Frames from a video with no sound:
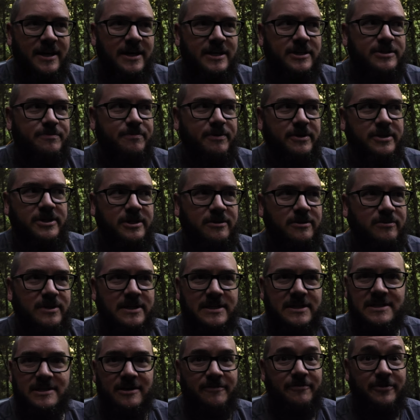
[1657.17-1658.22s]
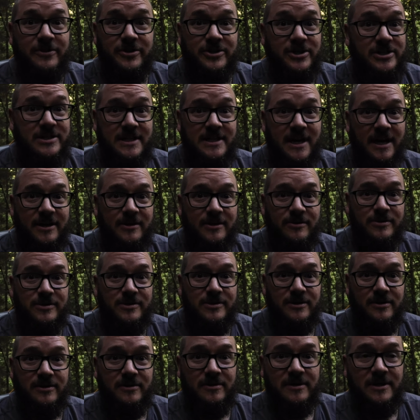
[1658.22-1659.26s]
especially when it's stuff you're just not
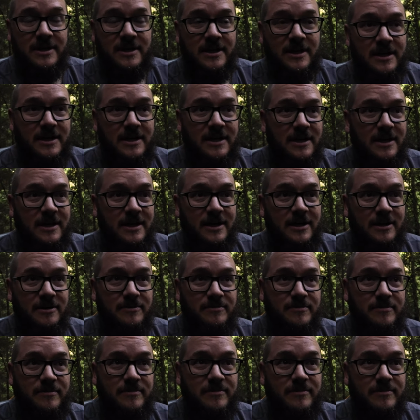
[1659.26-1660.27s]
used to. Um,